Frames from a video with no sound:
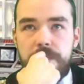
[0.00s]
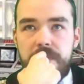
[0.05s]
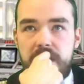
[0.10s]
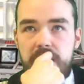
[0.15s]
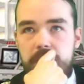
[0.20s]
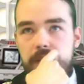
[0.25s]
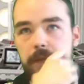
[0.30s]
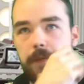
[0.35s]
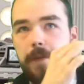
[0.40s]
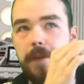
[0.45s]

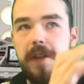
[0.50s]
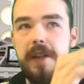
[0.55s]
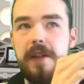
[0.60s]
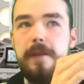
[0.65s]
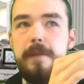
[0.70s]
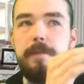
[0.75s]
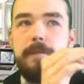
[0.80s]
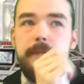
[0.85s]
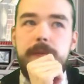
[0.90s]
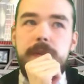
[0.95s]
Now, the
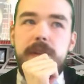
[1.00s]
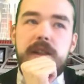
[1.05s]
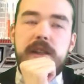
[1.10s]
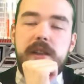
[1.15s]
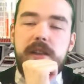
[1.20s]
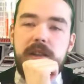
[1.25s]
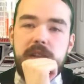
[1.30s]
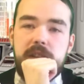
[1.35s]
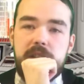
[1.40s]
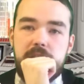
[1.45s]
Fiend
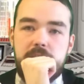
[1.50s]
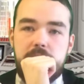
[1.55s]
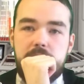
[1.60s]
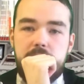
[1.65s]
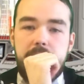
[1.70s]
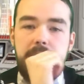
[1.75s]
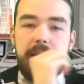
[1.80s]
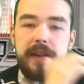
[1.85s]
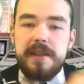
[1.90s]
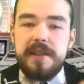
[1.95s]

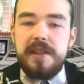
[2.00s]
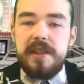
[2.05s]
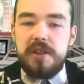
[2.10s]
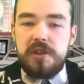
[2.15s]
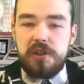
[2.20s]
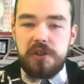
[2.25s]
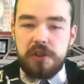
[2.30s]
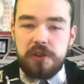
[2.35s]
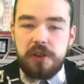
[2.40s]
in this